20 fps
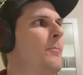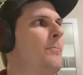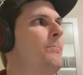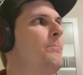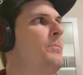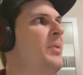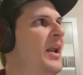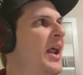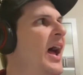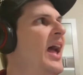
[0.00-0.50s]

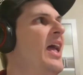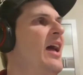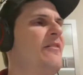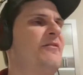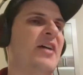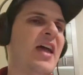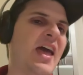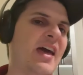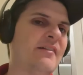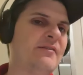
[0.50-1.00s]
But I
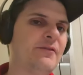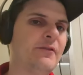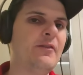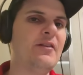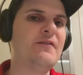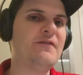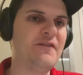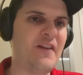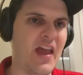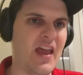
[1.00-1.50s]
have every
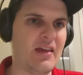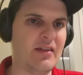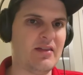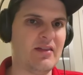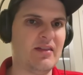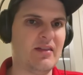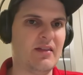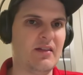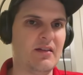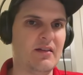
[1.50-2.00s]

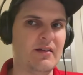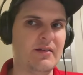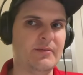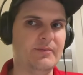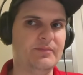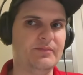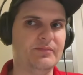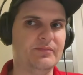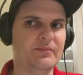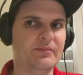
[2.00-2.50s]
faith
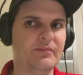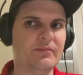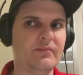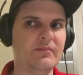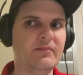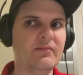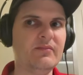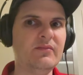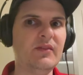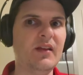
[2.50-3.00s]

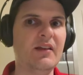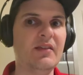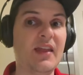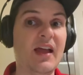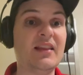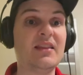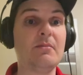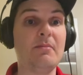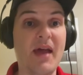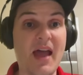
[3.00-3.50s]

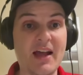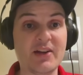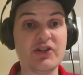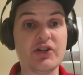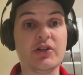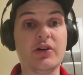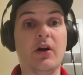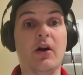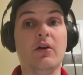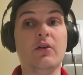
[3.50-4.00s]
that the
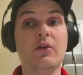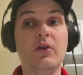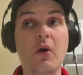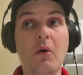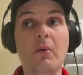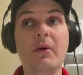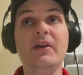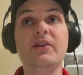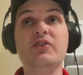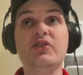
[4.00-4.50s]
Magic are
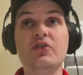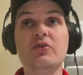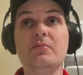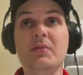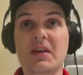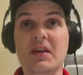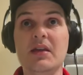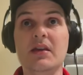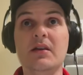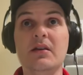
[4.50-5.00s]
going to
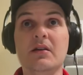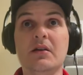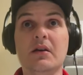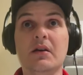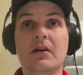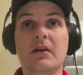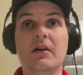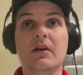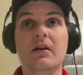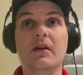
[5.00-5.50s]
be
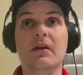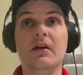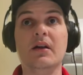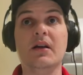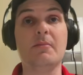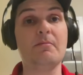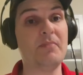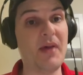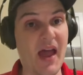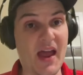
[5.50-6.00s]

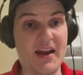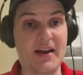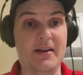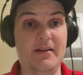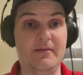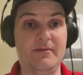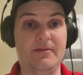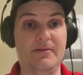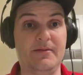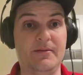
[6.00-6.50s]

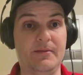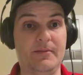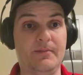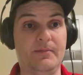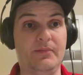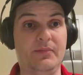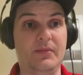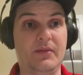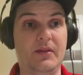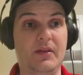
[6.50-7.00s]
competitive
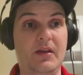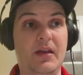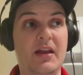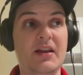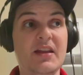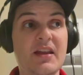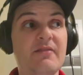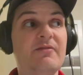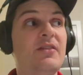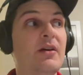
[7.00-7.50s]
and
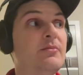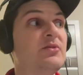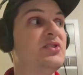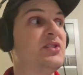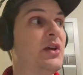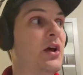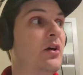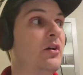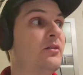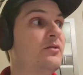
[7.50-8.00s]
give
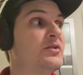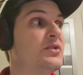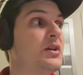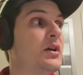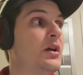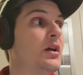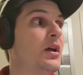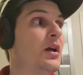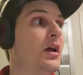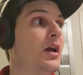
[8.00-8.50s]
themselves
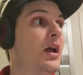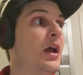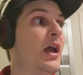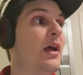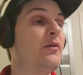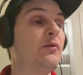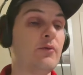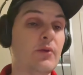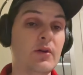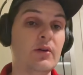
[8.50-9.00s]
a
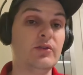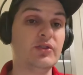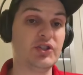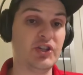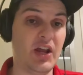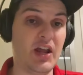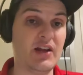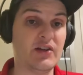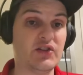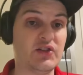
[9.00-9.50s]
real
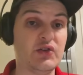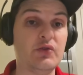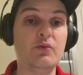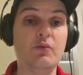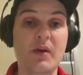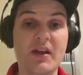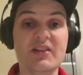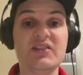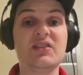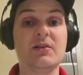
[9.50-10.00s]
chance to
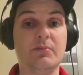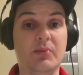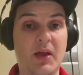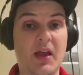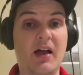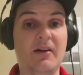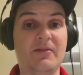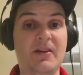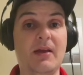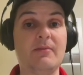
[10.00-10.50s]
win some
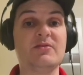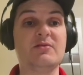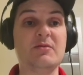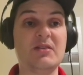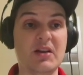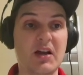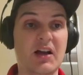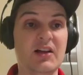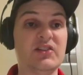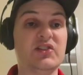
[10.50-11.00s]
playoff games
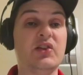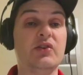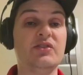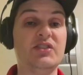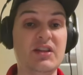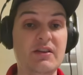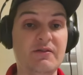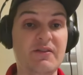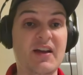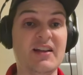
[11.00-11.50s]
because their
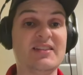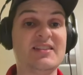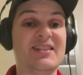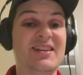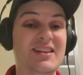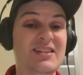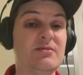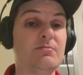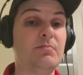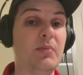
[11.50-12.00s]
defense
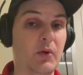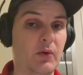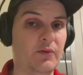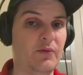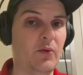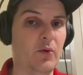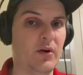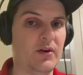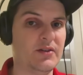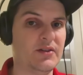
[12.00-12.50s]
is built
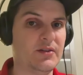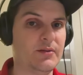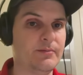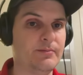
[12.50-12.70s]
for it.